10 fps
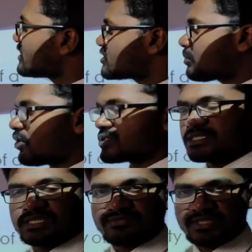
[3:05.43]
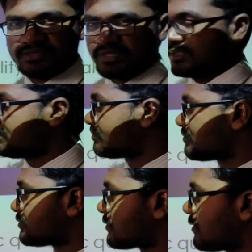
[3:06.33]
is positive degree?
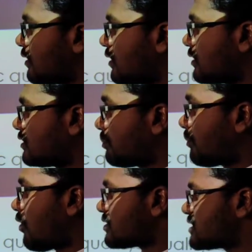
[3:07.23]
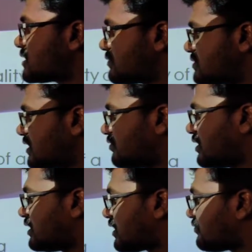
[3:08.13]
The positive
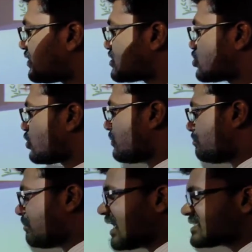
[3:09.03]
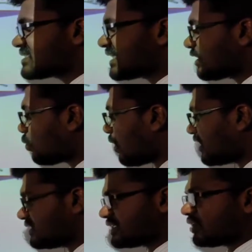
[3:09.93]
degree refers to the basic
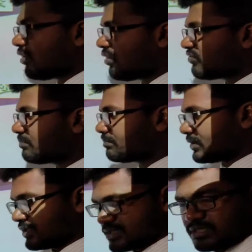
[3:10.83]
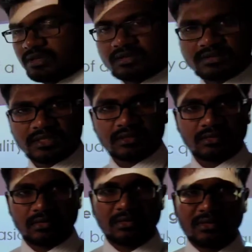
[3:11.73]
quality of a person or thing.
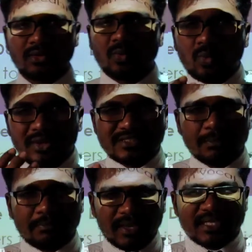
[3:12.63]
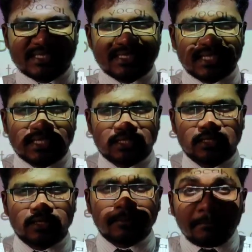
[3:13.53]
What is the basic?
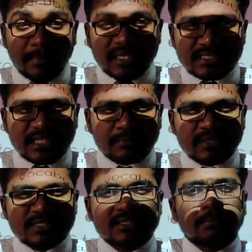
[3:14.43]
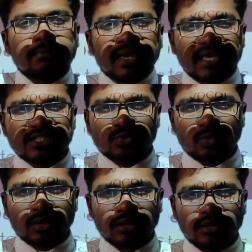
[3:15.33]
Basic means the base
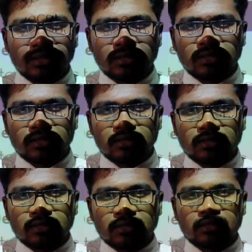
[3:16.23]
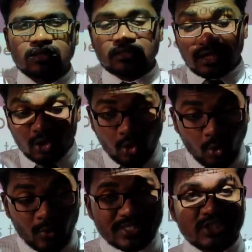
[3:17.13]
one, the
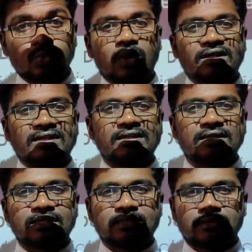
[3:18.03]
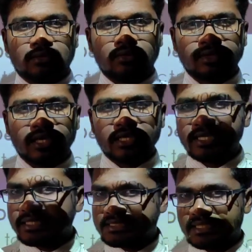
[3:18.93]
lowest one. Okay,
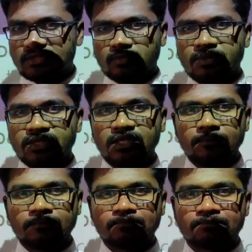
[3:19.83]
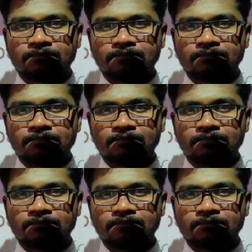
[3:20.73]
it is said to be the